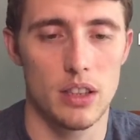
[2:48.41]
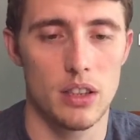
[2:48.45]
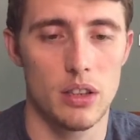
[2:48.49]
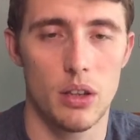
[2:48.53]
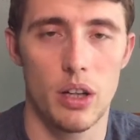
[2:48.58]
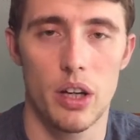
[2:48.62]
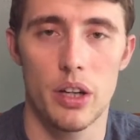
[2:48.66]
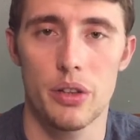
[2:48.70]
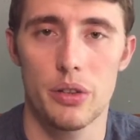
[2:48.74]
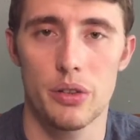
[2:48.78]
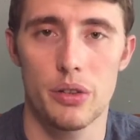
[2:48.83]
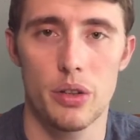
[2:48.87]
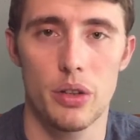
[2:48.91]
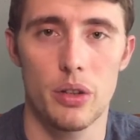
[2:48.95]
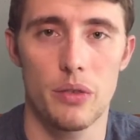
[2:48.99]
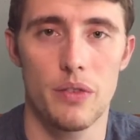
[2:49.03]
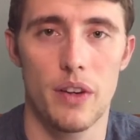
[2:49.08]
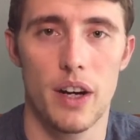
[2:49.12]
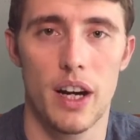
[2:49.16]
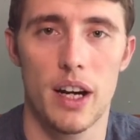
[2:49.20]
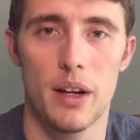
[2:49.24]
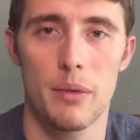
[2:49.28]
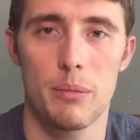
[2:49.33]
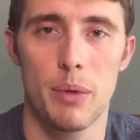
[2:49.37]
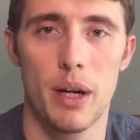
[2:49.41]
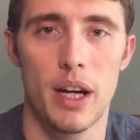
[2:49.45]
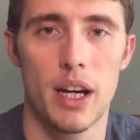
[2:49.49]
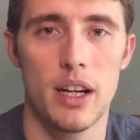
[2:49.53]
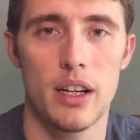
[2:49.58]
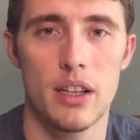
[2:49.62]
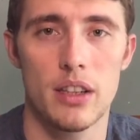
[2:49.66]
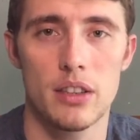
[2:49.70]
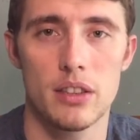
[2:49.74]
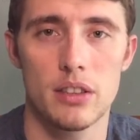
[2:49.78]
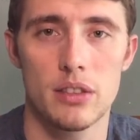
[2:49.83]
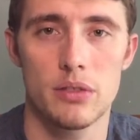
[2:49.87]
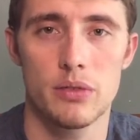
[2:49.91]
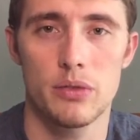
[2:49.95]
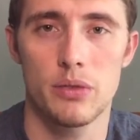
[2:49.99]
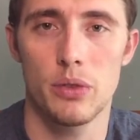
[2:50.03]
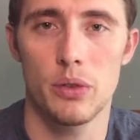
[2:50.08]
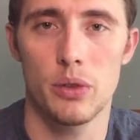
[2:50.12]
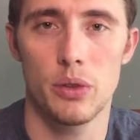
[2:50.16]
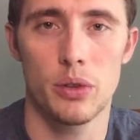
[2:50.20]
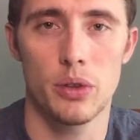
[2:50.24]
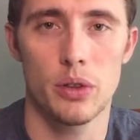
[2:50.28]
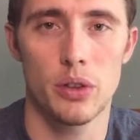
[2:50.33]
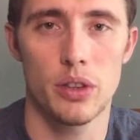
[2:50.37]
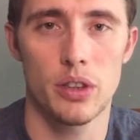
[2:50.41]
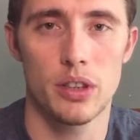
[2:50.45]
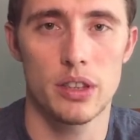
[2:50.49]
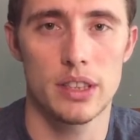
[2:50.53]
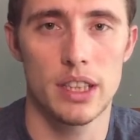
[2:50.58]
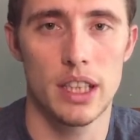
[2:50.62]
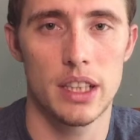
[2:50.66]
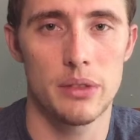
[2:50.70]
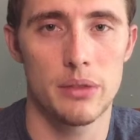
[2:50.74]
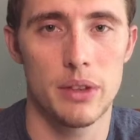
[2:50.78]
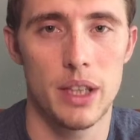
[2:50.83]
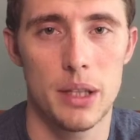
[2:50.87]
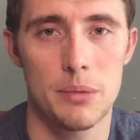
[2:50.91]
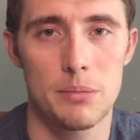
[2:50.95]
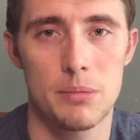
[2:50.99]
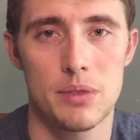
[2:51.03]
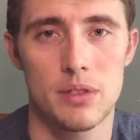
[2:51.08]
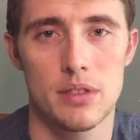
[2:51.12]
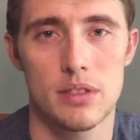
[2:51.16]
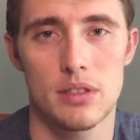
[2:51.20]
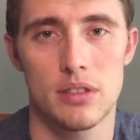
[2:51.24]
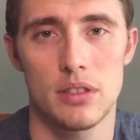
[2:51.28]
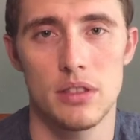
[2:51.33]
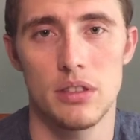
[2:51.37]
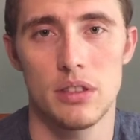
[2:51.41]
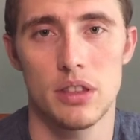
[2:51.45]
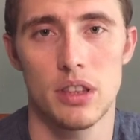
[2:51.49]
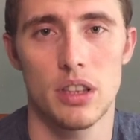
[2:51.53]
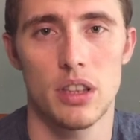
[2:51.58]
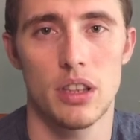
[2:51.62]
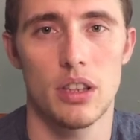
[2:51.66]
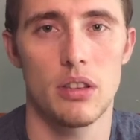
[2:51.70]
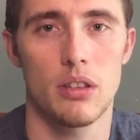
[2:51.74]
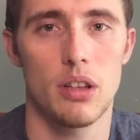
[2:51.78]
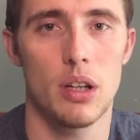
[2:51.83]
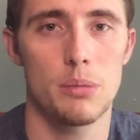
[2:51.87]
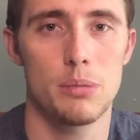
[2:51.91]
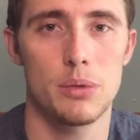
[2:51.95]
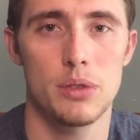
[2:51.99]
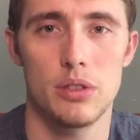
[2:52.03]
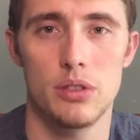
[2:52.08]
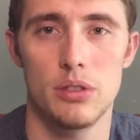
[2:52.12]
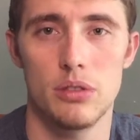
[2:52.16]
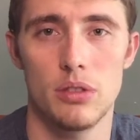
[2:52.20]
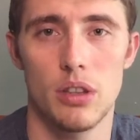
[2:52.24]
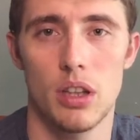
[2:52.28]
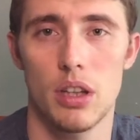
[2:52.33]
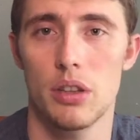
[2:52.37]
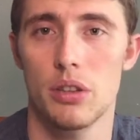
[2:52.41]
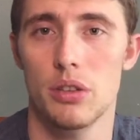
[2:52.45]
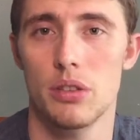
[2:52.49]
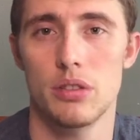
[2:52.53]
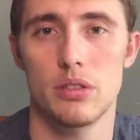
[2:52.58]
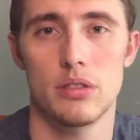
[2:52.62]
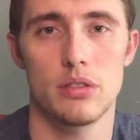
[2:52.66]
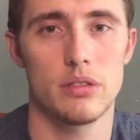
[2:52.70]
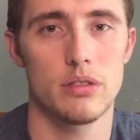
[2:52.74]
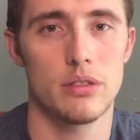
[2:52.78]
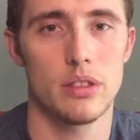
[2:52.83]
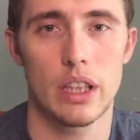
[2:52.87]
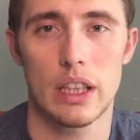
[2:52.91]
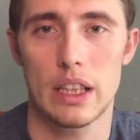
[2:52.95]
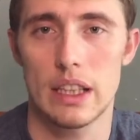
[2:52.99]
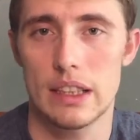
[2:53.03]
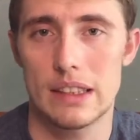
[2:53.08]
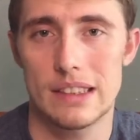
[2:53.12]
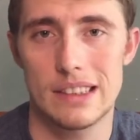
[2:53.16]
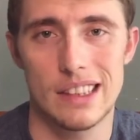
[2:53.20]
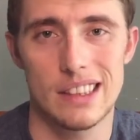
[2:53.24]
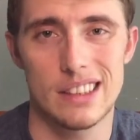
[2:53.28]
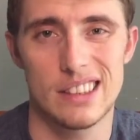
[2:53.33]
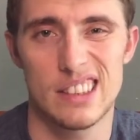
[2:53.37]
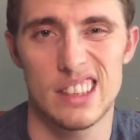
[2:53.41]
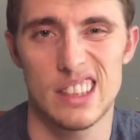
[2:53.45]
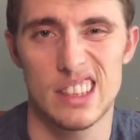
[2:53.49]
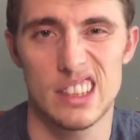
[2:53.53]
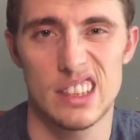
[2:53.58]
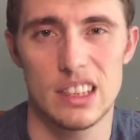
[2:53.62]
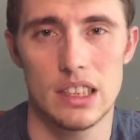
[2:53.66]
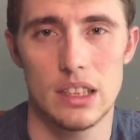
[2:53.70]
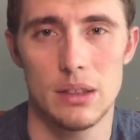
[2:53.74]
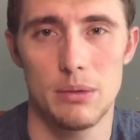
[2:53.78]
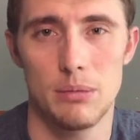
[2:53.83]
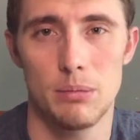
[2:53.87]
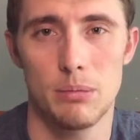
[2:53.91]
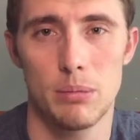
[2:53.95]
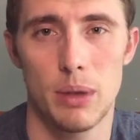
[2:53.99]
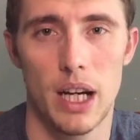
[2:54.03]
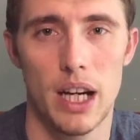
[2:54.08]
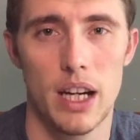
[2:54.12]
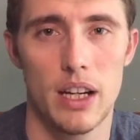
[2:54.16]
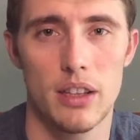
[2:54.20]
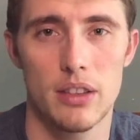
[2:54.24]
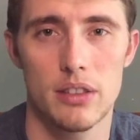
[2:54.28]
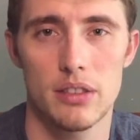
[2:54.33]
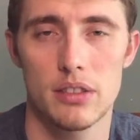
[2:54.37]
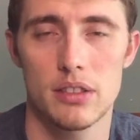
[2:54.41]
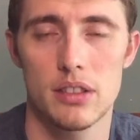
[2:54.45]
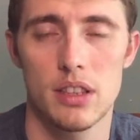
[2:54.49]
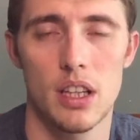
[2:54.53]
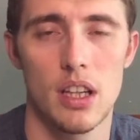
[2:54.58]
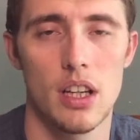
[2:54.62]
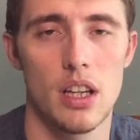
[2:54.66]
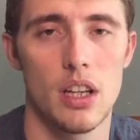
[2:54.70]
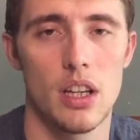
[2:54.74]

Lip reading: 135 pounds for 10 reps, you're going to go up to 100 and let's say 60 pounds